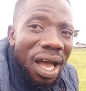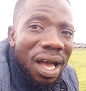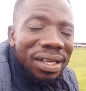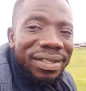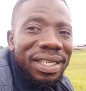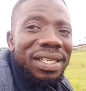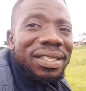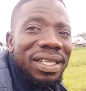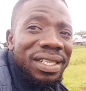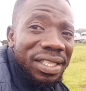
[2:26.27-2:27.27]
uh,
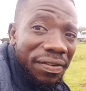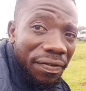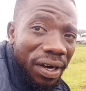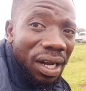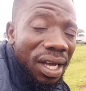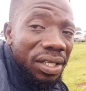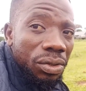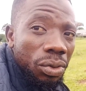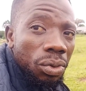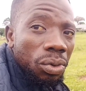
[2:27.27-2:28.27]
since it's very
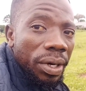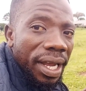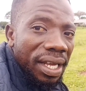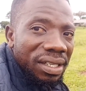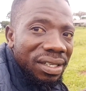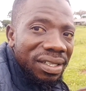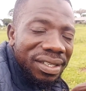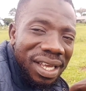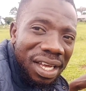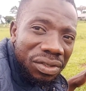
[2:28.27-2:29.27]
hard to get
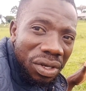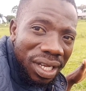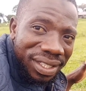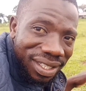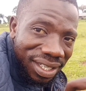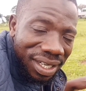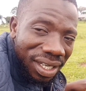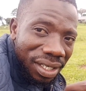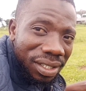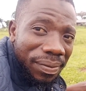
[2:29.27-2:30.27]
these azolla
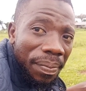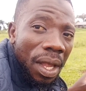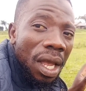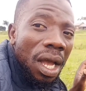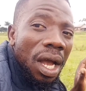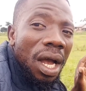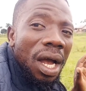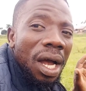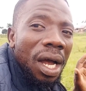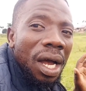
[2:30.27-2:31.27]
seedlings,
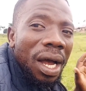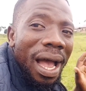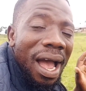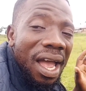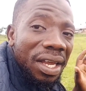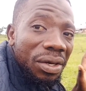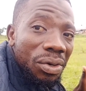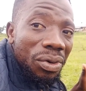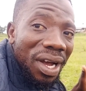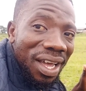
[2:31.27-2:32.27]
uh, I
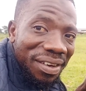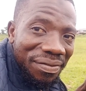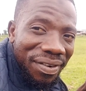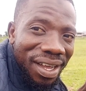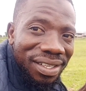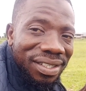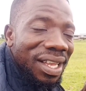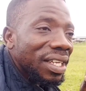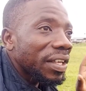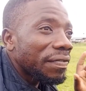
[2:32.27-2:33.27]
do advise
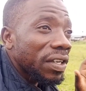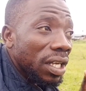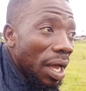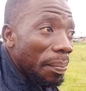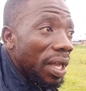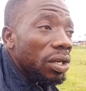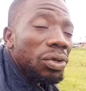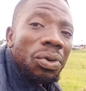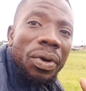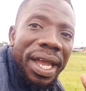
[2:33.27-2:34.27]
that if it happen
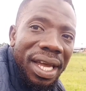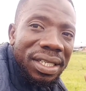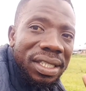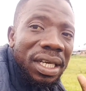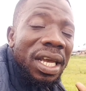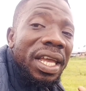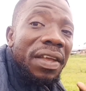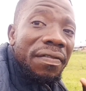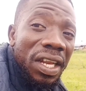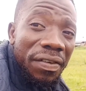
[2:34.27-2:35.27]
you get,
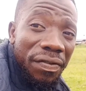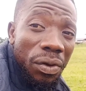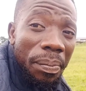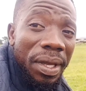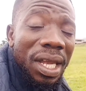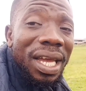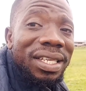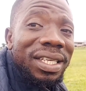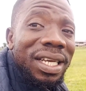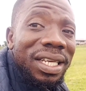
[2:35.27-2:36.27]
even if you be
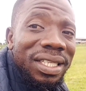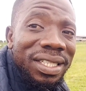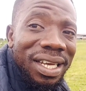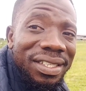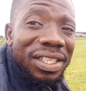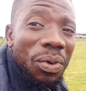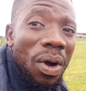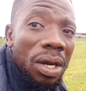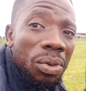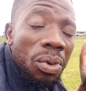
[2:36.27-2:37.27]
getting just
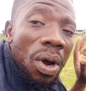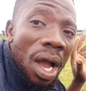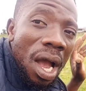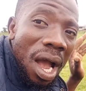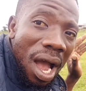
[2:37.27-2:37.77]
one